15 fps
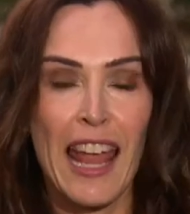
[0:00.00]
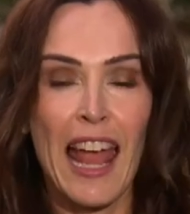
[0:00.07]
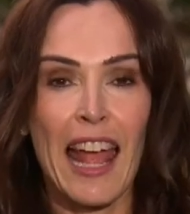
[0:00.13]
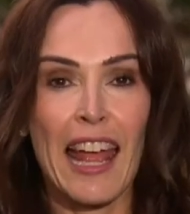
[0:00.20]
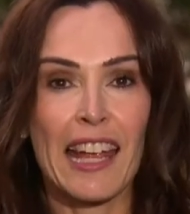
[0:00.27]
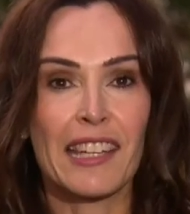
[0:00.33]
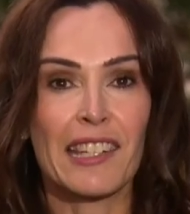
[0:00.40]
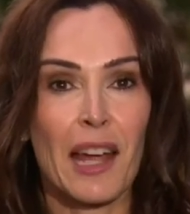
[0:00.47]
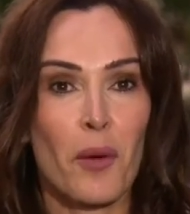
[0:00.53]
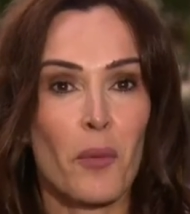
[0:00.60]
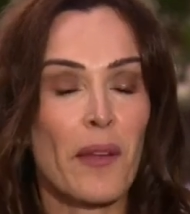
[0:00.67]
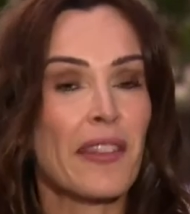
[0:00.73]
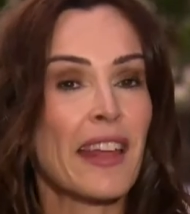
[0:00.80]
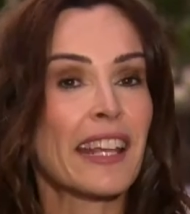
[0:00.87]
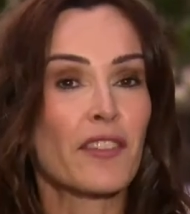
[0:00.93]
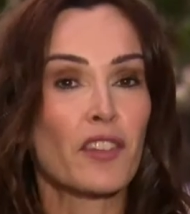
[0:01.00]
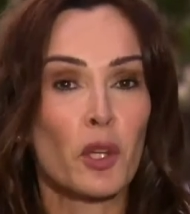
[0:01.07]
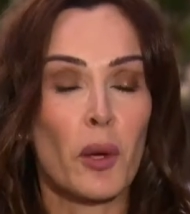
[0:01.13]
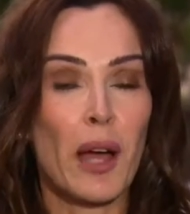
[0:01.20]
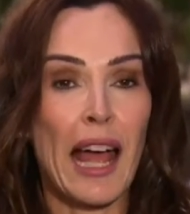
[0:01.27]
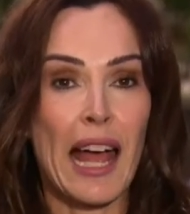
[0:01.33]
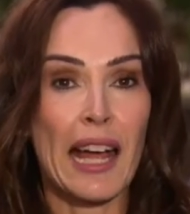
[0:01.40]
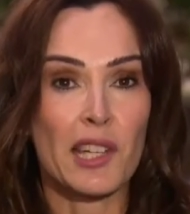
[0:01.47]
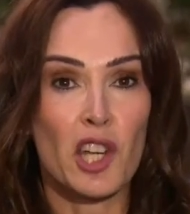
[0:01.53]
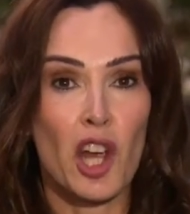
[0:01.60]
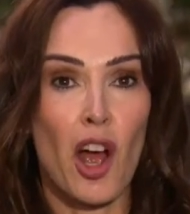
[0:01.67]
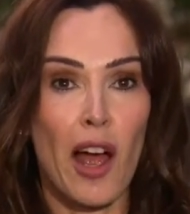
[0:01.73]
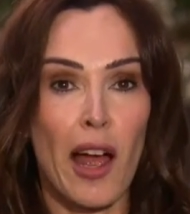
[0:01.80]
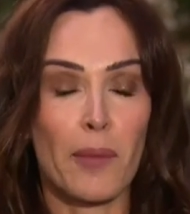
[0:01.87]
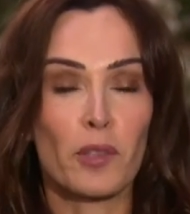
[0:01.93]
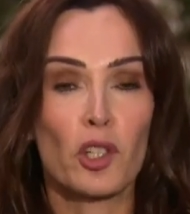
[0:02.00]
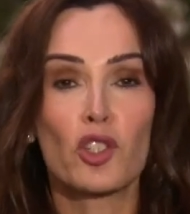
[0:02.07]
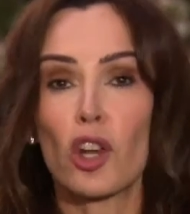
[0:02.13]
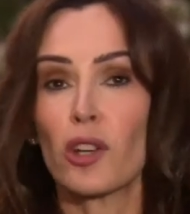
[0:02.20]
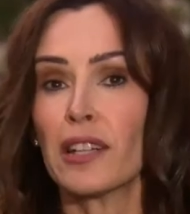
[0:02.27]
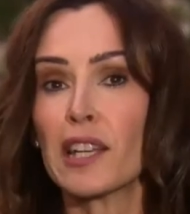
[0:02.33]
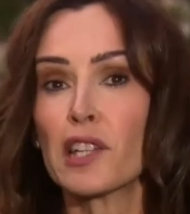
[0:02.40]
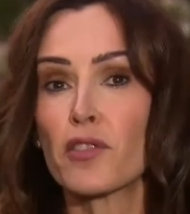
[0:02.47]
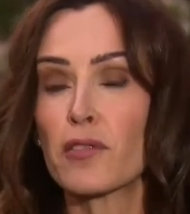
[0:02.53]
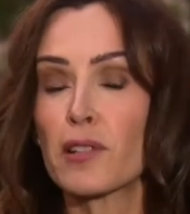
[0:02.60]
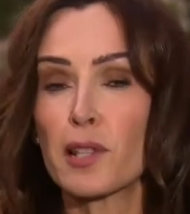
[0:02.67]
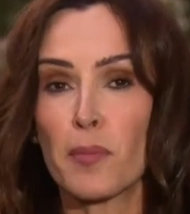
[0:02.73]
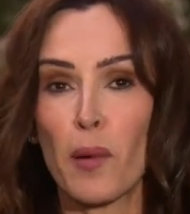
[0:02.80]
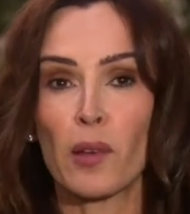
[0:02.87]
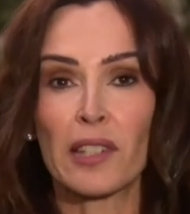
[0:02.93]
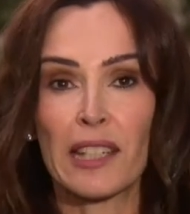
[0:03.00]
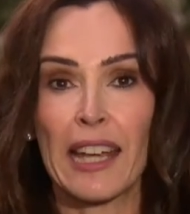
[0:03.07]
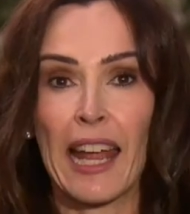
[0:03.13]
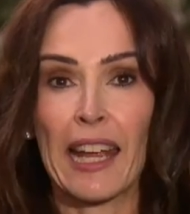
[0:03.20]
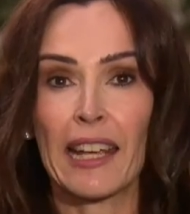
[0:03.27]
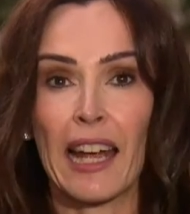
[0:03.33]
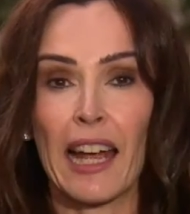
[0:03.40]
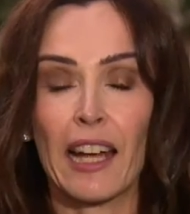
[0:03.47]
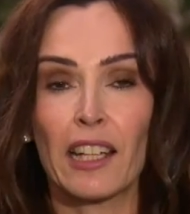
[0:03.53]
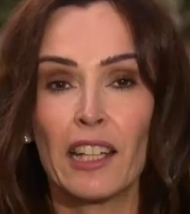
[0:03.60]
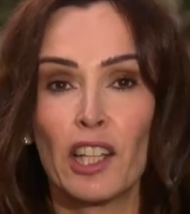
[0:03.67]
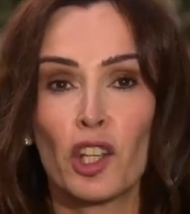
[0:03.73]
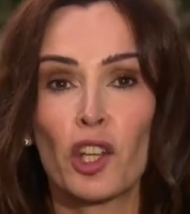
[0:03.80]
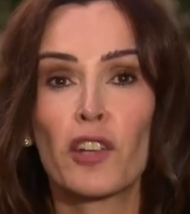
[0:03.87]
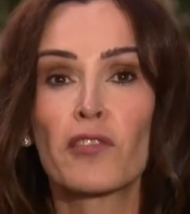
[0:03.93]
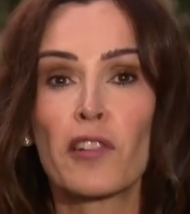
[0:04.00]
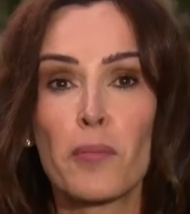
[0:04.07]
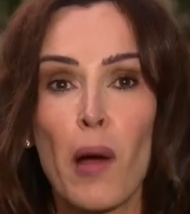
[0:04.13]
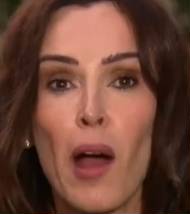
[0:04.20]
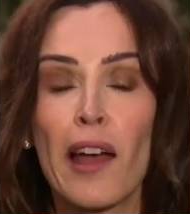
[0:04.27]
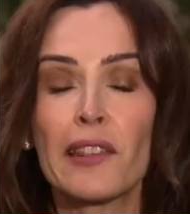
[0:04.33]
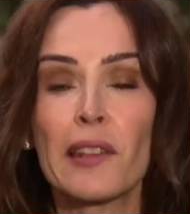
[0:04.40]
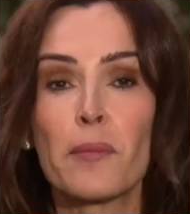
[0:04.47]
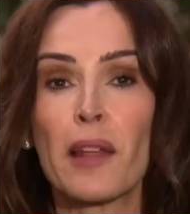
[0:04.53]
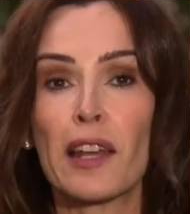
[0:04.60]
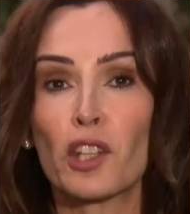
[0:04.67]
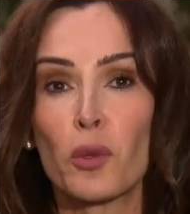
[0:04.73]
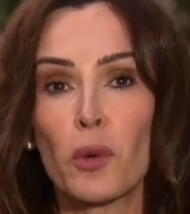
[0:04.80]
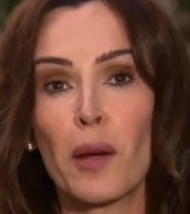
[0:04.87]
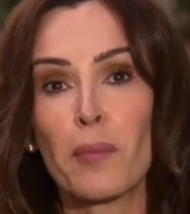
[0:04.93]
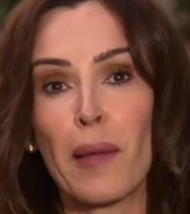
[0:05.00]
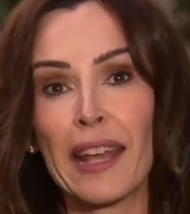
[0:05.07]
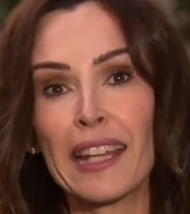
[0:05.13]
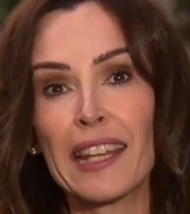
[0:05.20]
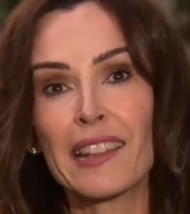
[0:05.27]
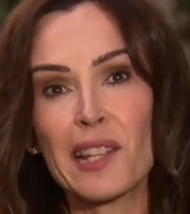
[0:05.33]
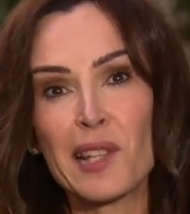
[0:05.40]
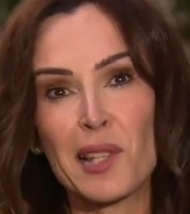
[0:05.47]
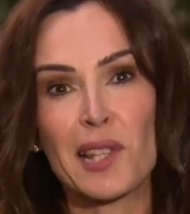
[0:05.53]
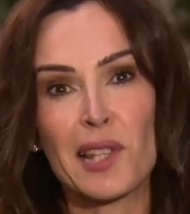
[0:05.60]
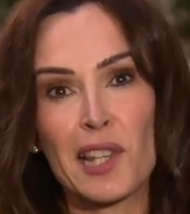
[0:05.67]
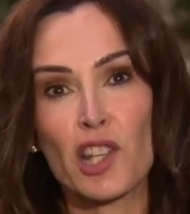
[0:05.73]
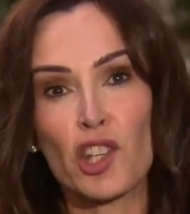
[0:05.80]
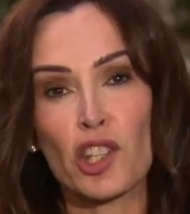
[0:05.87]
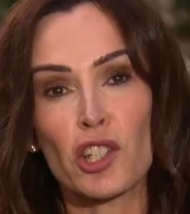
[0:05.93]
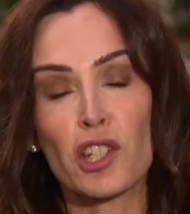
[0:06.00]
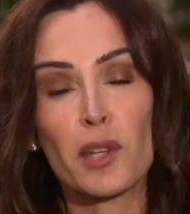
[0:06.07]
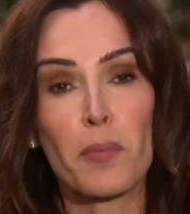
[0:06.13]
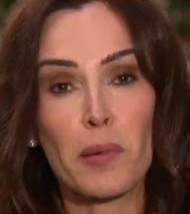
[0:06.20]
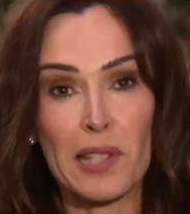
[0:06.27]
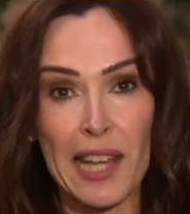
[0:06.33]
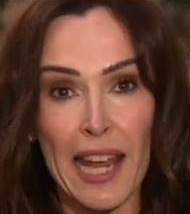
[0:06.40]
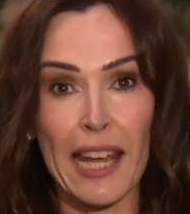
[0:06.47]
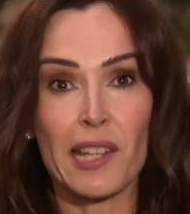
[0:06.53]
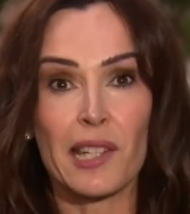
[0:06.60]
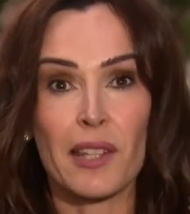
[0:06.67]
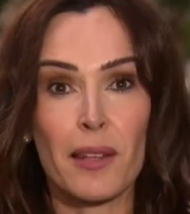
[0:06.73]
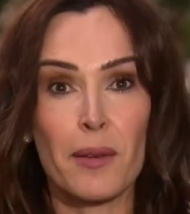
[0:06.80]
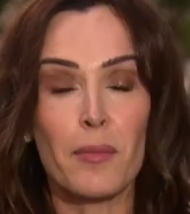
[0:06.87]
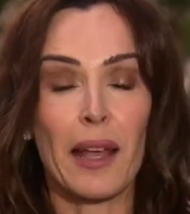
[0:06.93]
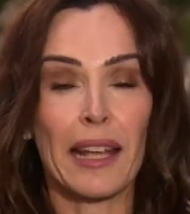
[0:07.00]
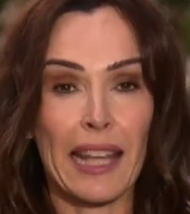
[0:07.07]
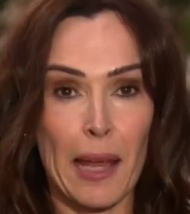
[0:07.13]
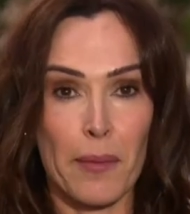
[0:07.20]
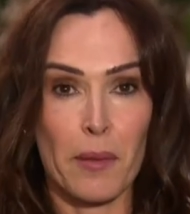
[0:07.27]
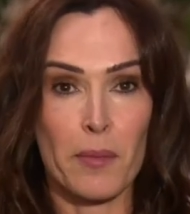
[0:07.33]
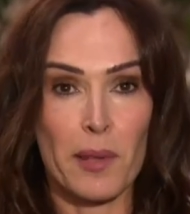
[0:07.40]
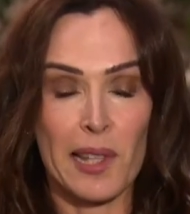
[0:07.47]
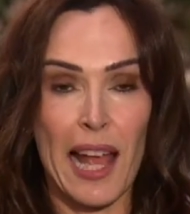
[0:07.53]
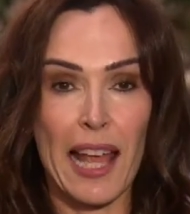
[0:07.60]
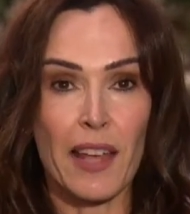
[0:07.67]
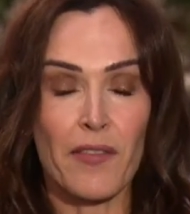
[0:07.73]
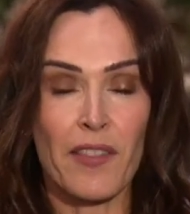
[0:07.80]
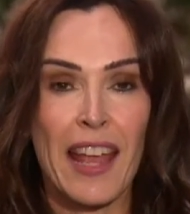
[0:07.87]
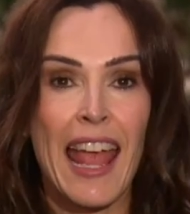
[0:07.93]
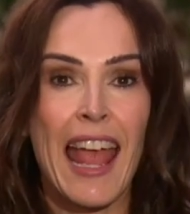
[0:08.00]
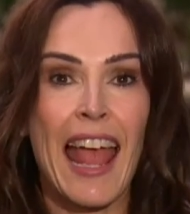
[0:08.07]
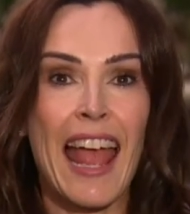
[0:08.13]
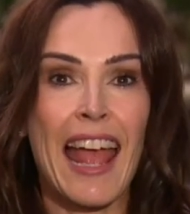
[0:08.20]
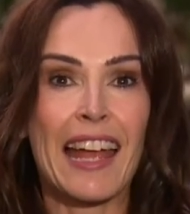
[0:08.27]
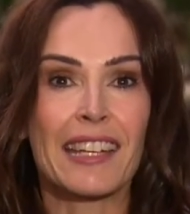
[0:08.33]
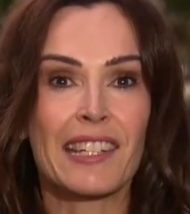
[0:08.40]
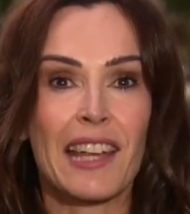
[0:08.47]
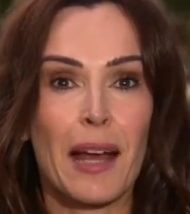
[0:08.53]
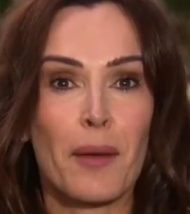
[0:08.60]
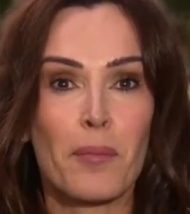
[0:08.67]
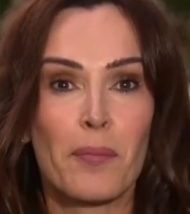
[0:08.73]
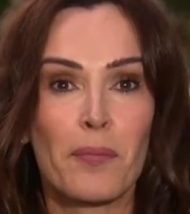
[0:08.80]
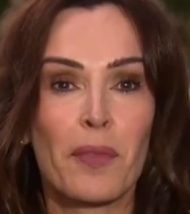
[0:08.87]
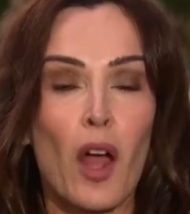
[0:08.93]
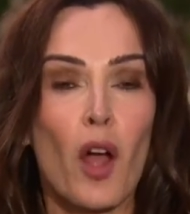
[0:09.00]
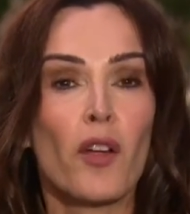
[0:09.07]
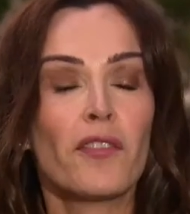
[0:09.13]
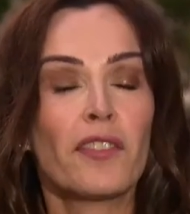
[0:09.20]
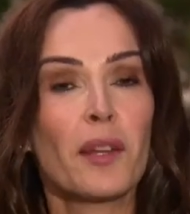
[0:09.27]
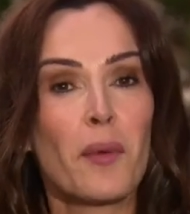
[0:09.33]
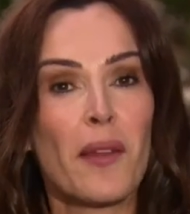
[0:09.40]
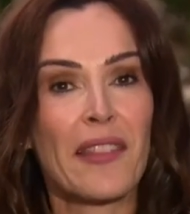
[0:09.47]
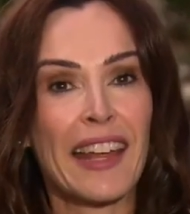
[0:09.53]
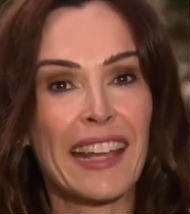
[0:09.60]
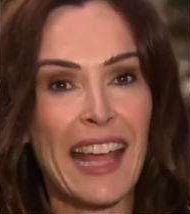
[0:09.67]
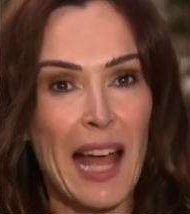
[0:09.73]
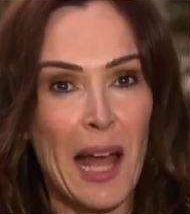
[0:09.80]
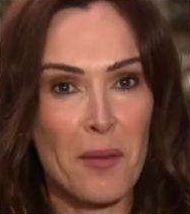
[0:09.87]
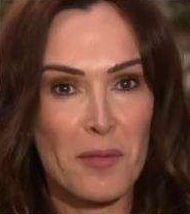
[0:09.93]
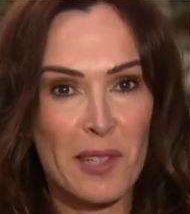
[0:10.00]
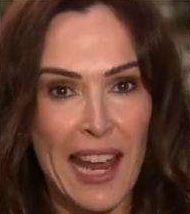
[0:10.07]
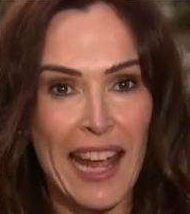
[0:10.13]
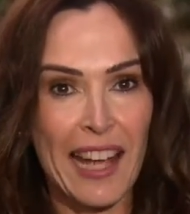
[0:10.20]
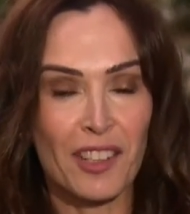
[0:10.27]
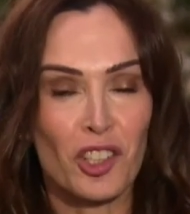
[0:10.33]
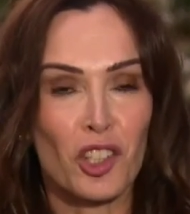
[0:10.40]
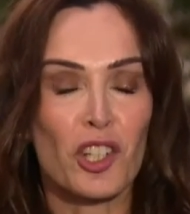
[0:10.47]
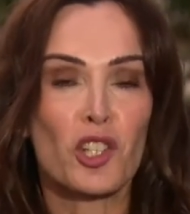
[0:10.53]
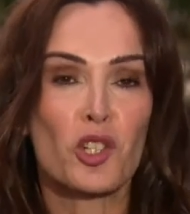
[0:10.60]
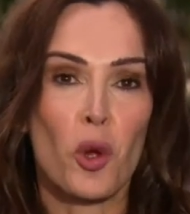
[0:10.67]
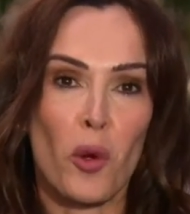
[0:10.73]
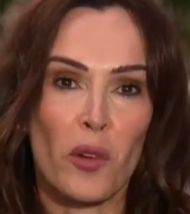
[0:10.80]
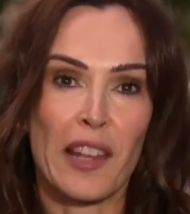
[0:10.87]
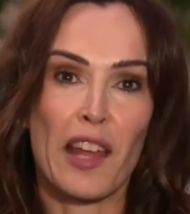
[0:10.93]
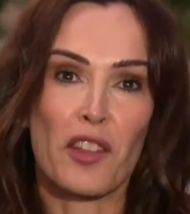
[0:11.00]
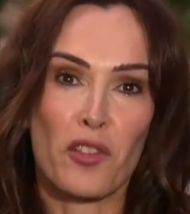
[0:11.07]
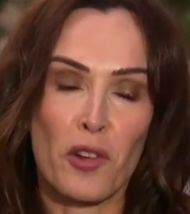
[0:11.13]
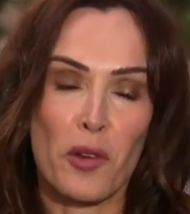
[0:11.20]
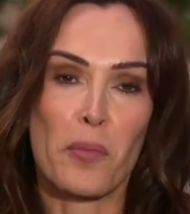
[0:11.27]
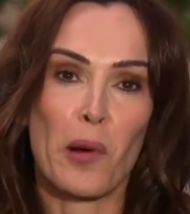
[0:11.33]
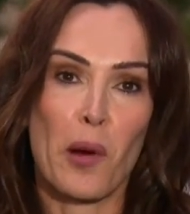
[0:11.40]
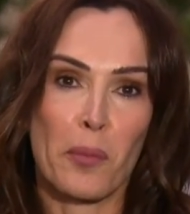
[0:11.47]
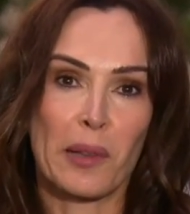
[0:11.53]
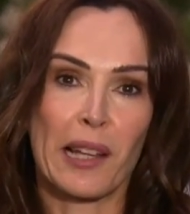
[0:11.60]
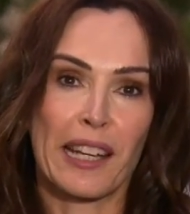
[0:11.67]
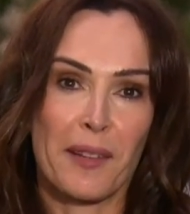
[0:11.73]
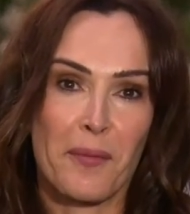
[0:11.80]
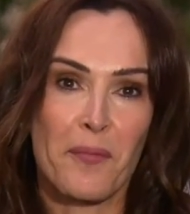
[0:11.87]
and when they're giving you a hard time, you don't need to respond in anger. You can remind them that you are making this decision to protect them and keep them safe, and hopefully when they calm down you can talk that through properly.